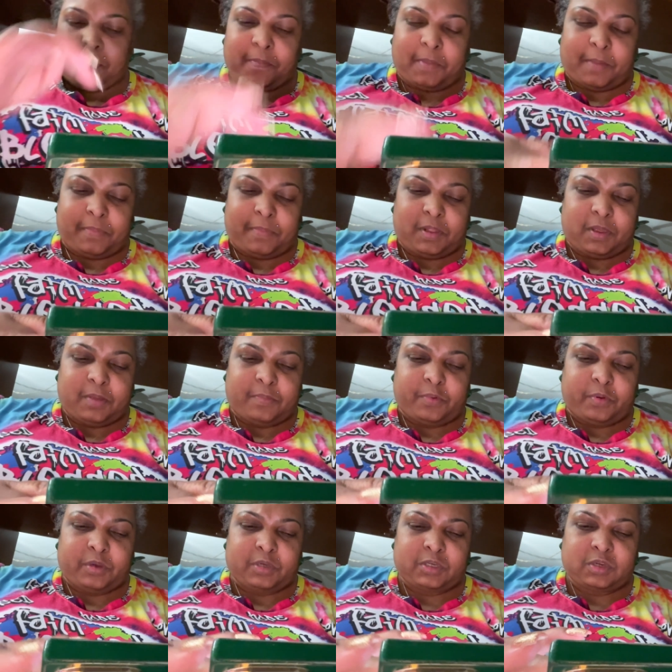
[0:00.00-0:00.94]
my blood
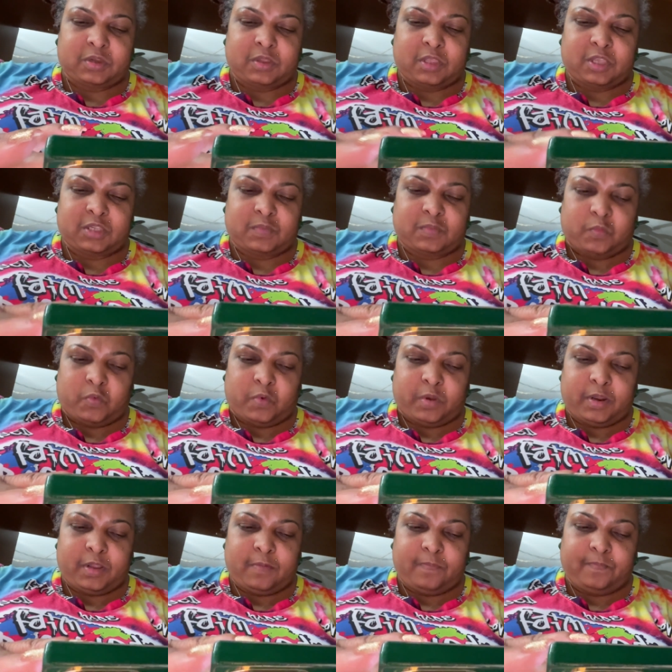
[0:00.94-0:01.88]
pressure this
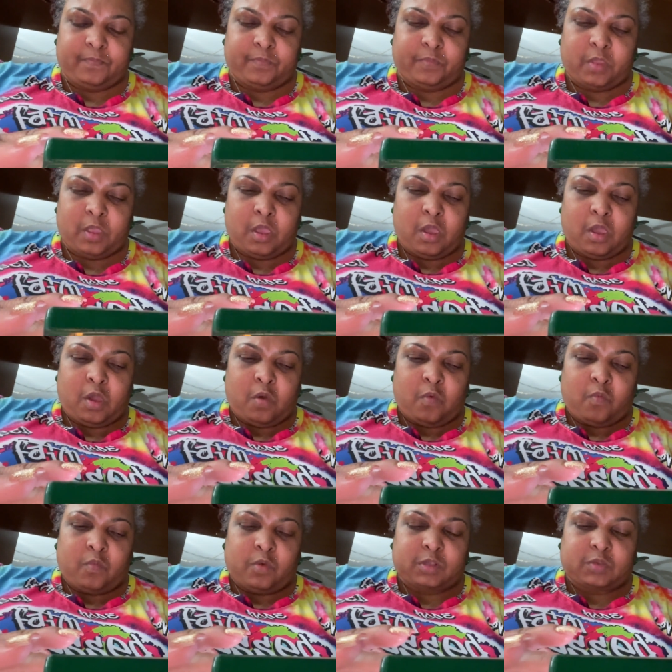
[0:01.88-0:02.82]
morning
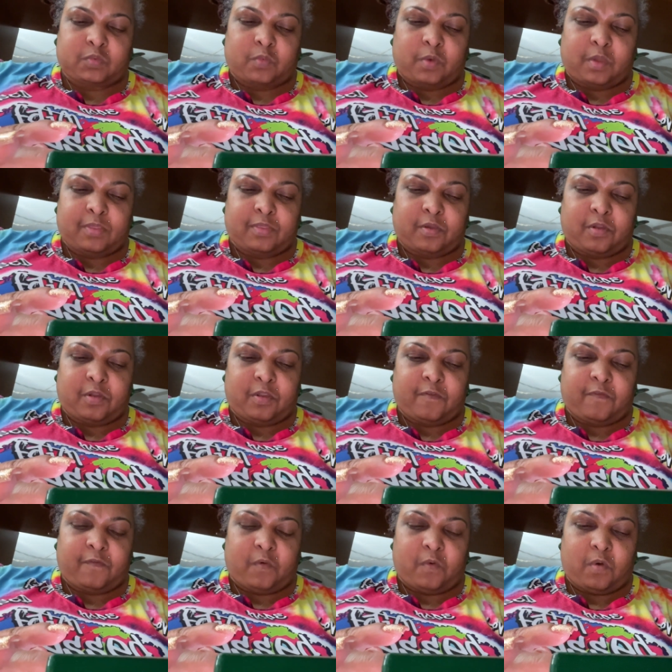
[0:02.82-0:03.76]
was
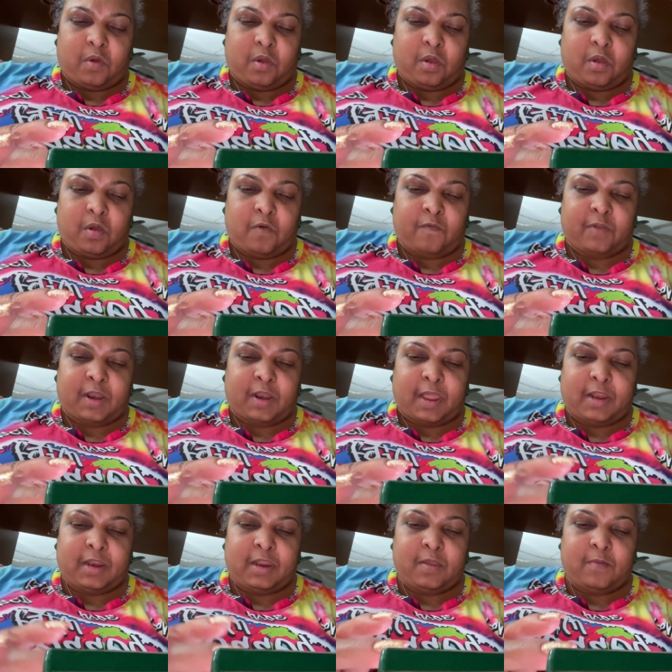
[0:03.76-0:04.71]
134 over
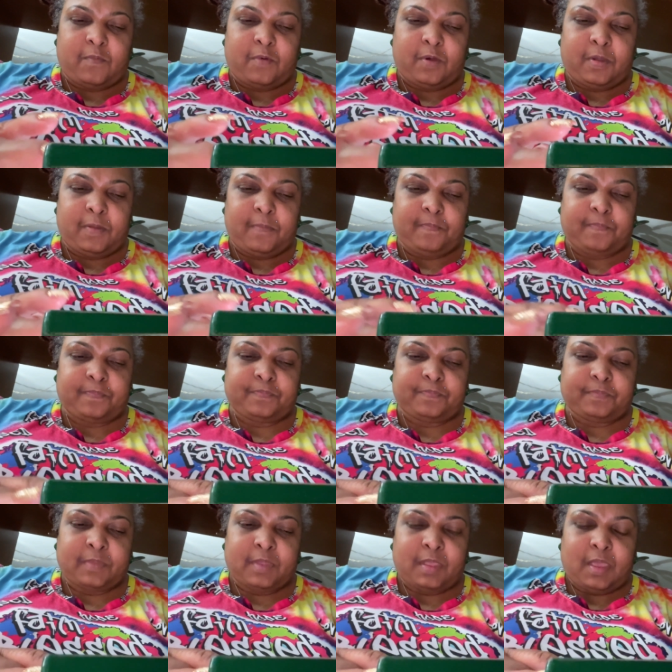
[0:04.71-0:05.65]
91.
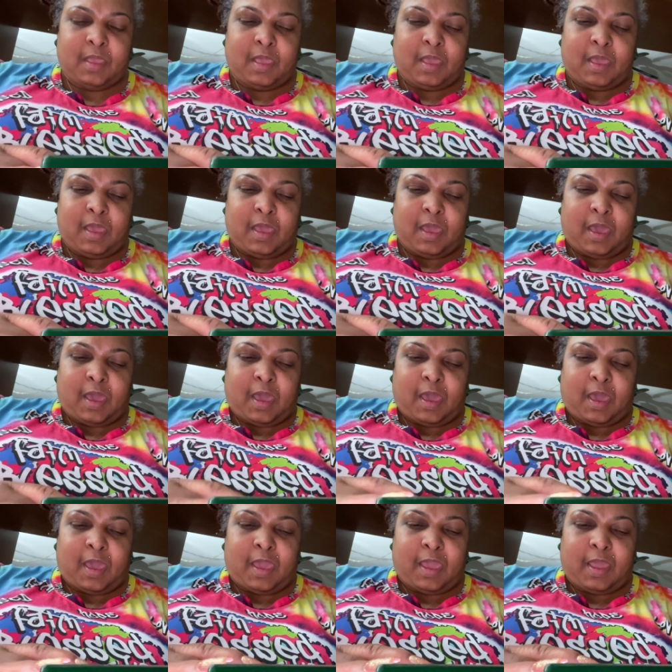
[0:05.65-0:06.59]

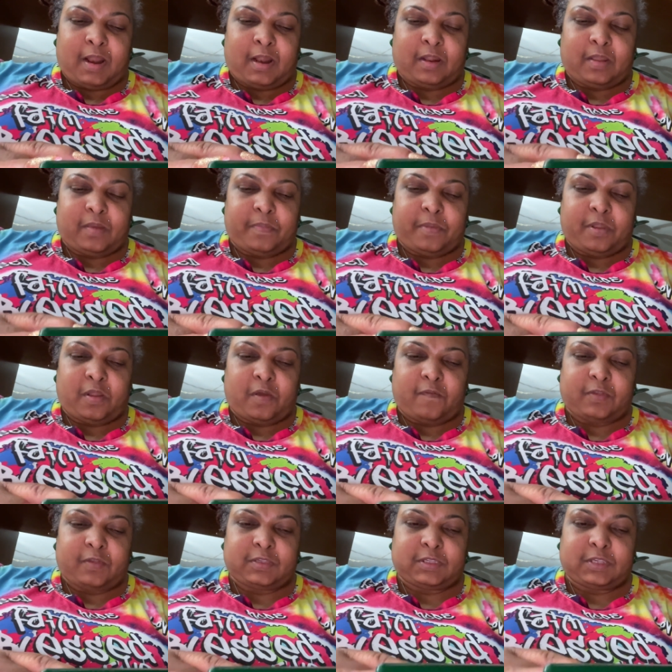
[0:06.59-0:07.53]
I had a little bit
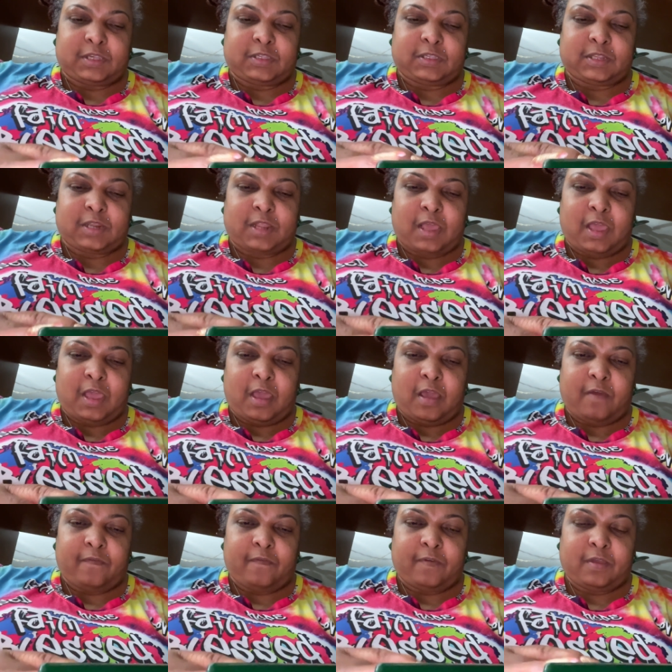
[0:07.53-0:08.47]
over six and a
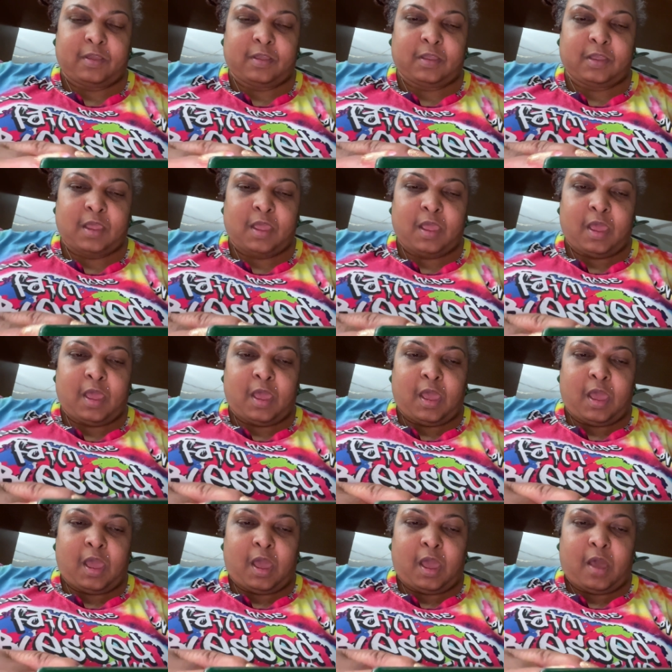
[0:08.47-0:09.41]
half
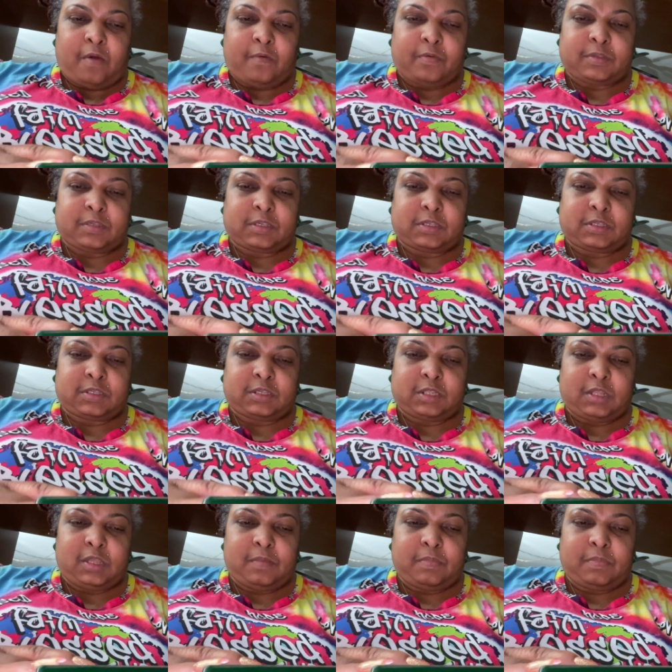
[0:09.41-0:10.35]
hours of
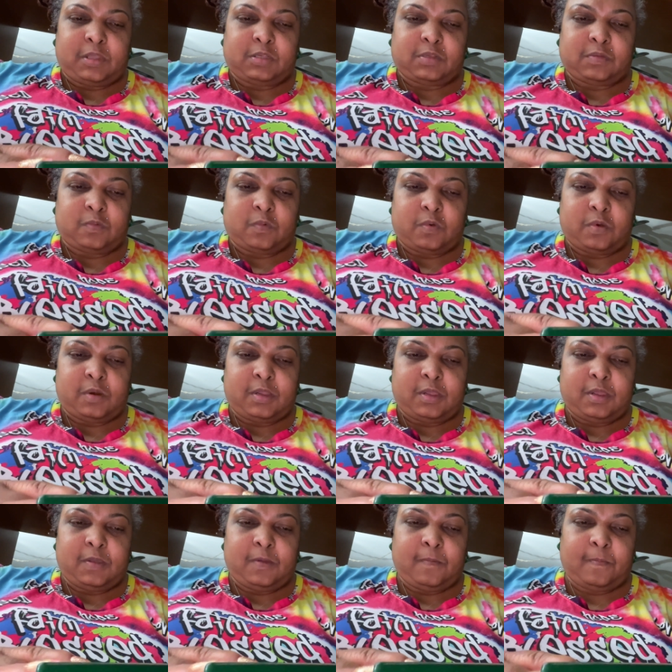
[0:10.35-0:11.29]
sleep this
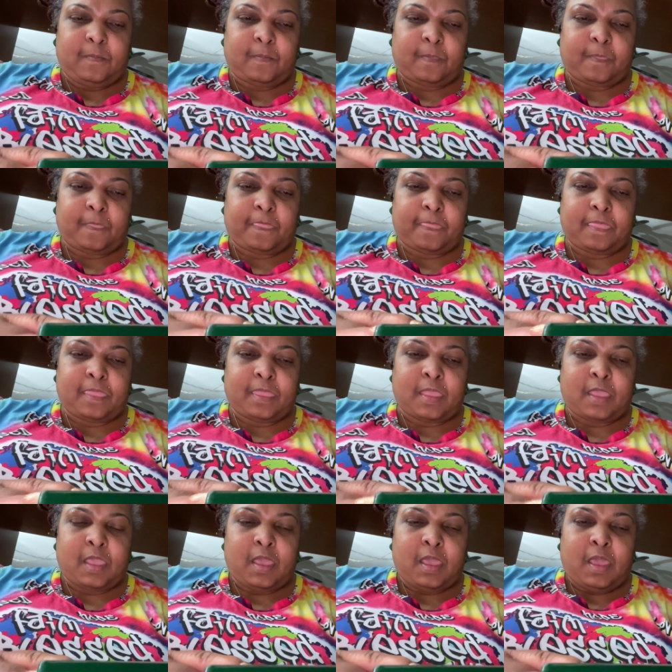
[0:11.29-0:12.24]
morning.
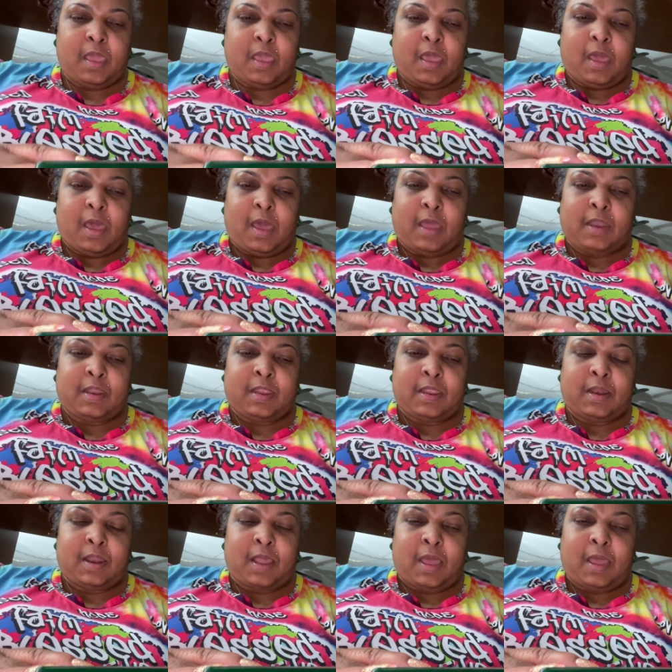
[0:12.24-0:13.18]
I
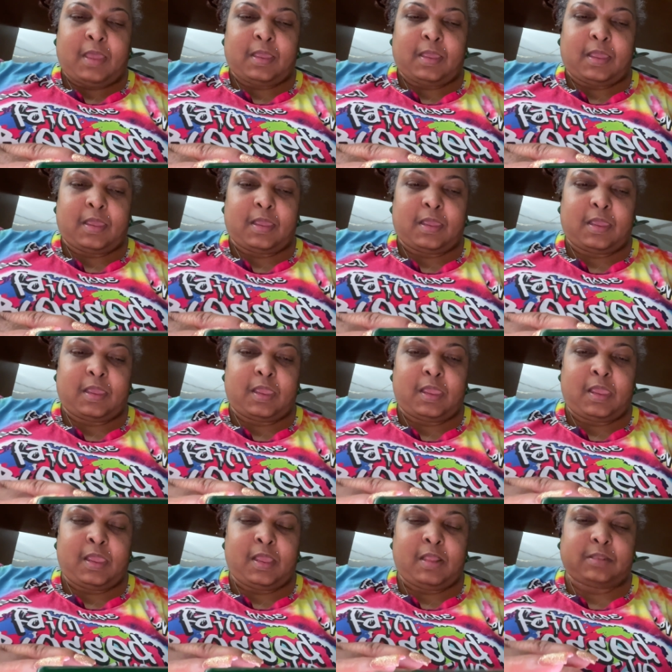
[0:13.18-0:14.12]
did not
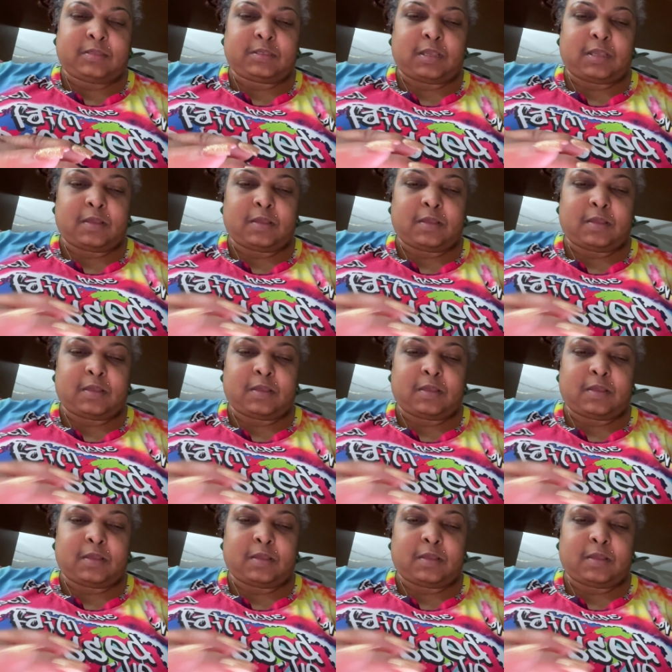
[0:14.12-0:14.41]
eat